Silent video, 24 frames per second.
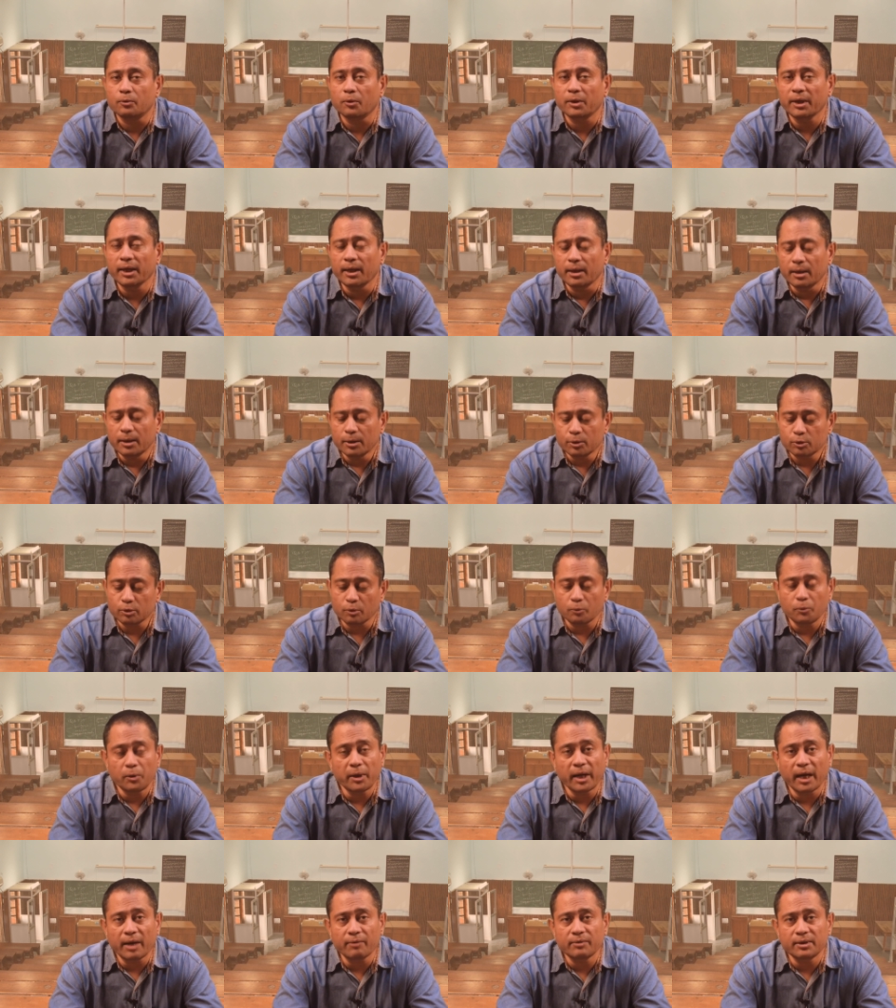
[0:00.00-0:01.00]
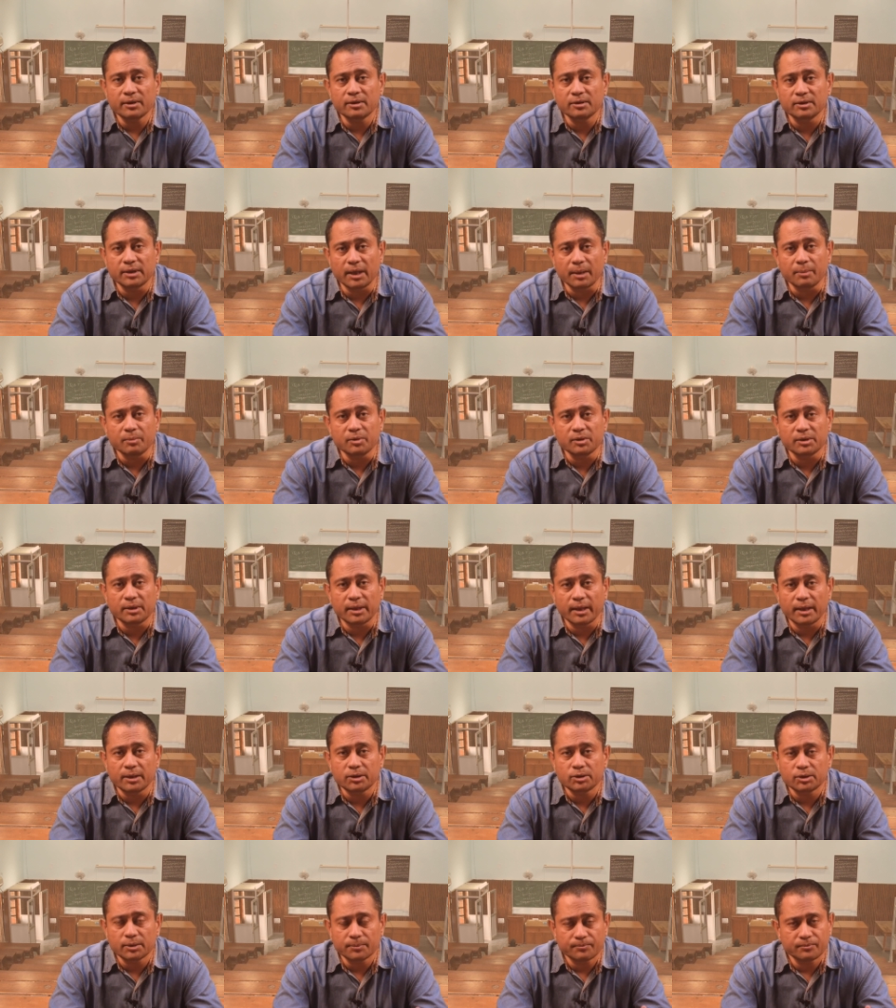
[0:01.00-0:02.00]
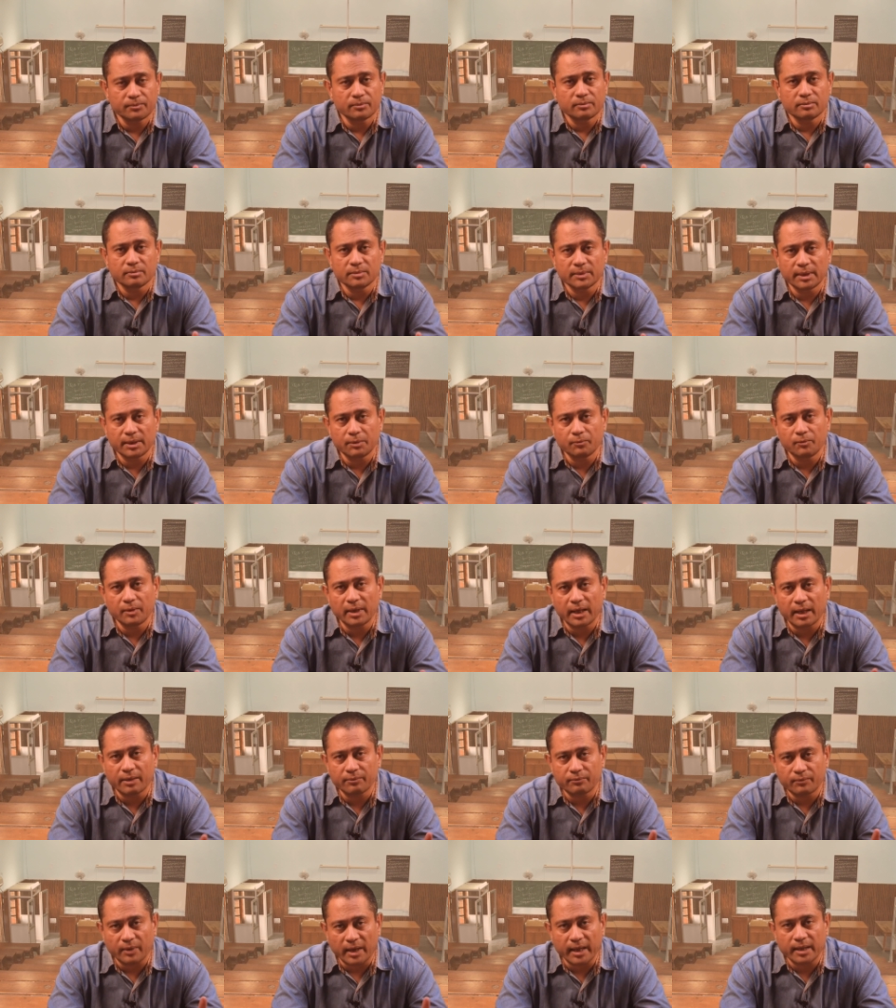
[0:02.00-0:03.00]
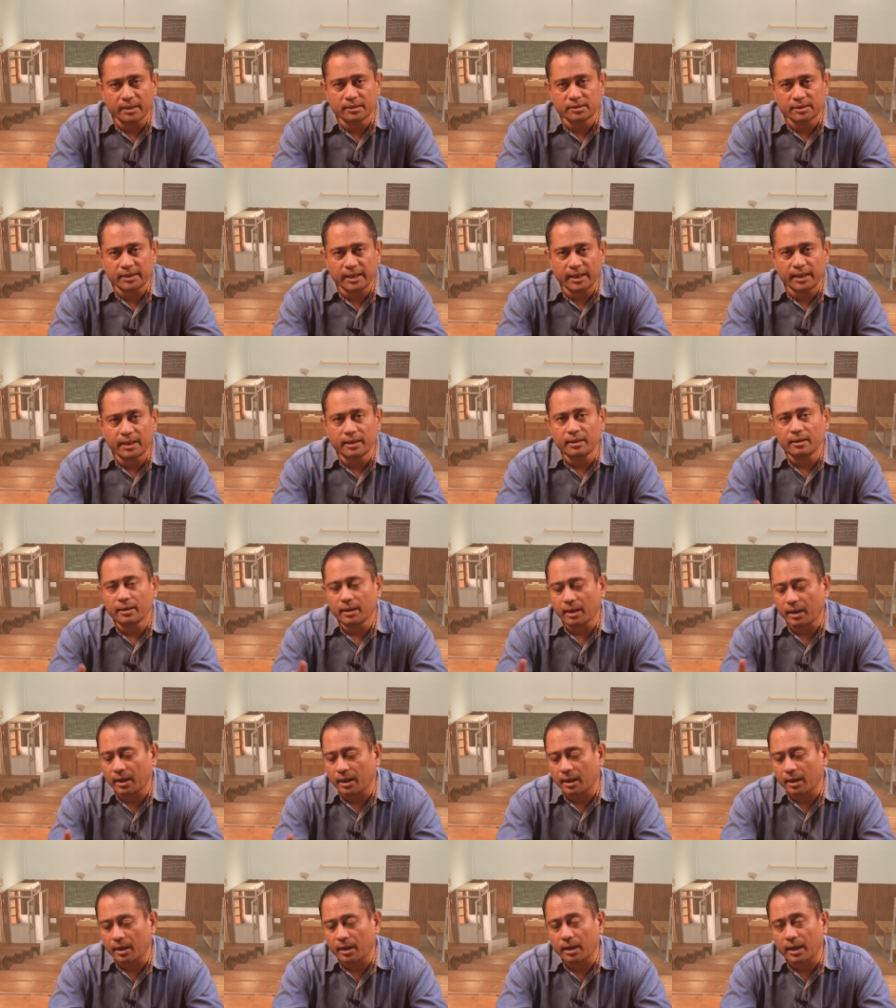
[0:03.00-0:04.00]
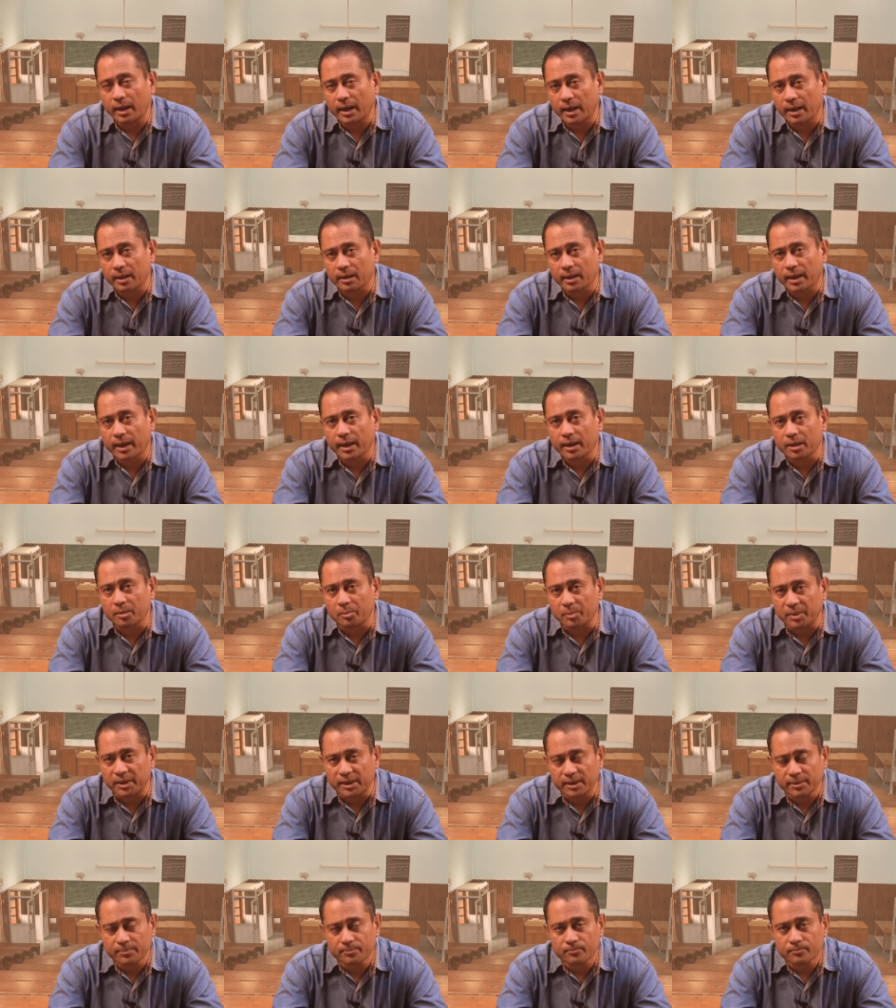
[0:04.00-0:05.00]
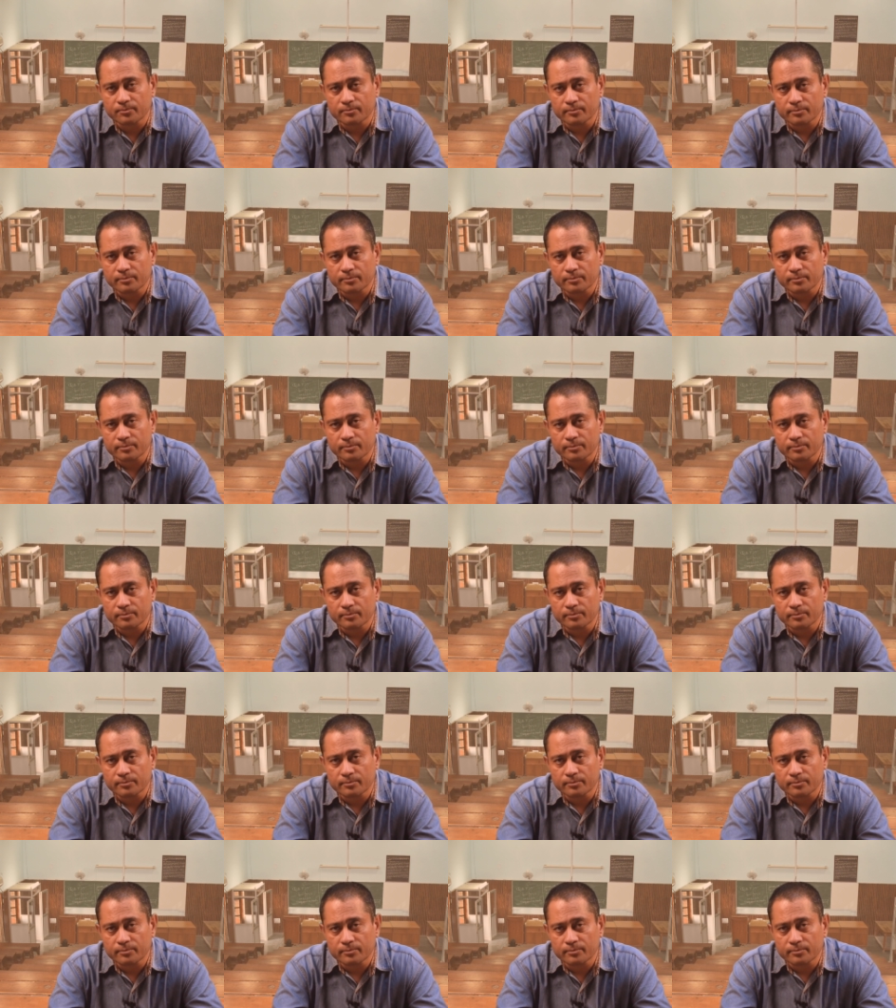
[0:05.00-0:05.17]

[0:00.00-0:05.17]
Okay. So, we have the same stage that we have ions A and ion B.